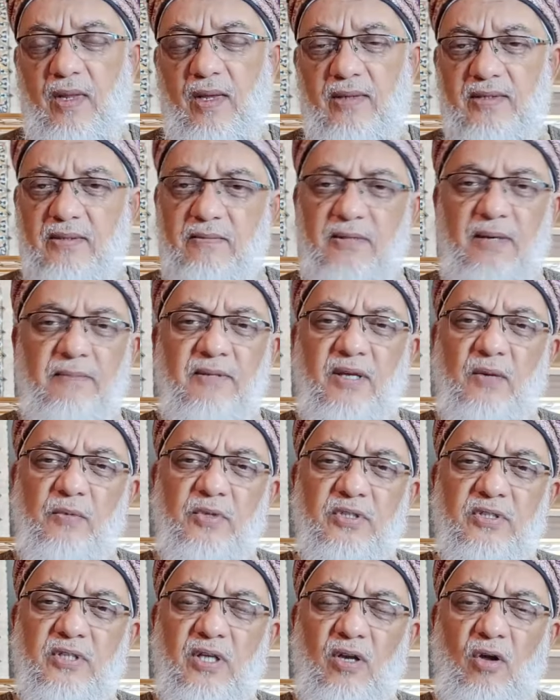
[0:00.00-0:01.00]
Sometimes I
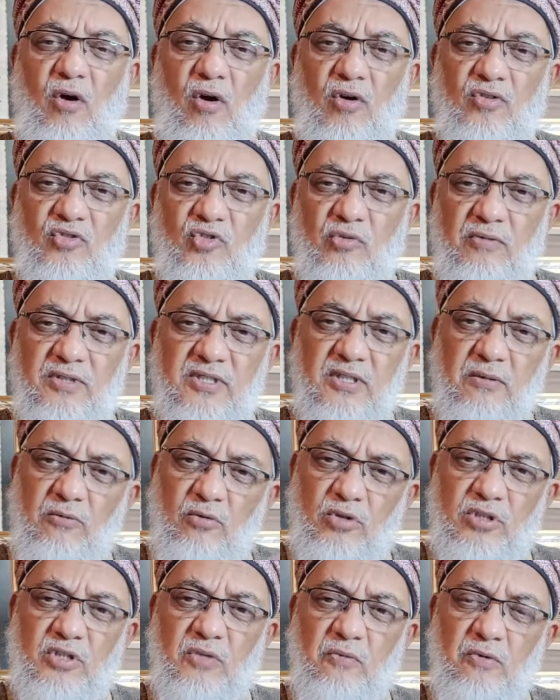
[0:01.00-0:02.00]
wish that so much
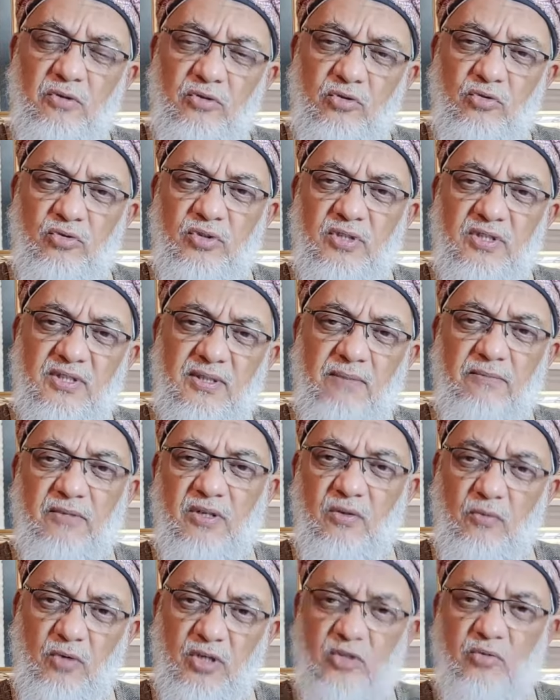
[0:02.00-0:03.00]
emotion was used in
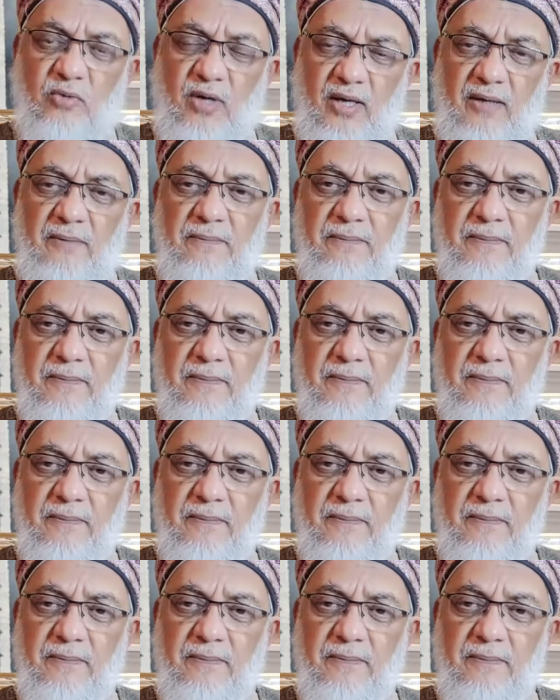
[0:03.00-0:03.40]
something worthwhile.